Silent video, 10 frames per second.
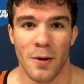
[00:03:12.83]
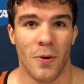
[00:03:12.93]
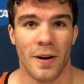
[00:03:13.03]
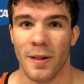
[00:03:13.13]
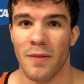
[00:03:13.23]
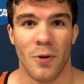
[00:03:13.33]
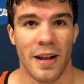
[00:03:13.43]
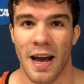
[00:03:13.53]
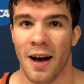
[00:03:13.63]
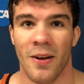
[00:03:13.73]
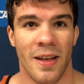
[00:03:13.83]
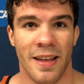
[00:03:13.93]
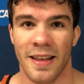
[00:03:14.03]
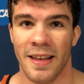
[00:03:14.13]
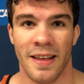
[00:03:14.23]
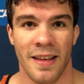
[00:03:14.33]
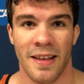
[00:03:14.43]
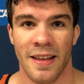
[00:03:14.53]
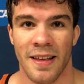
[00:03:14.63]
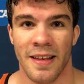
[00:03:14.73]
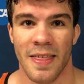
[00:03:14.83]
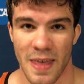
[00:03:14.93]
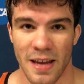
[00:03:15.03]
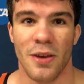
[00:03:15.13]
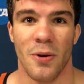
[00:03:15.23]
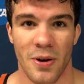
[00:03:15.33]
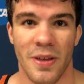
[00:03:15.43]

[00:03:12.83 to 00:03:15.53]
way to live right now. Hey, good luck tonight. Thank you.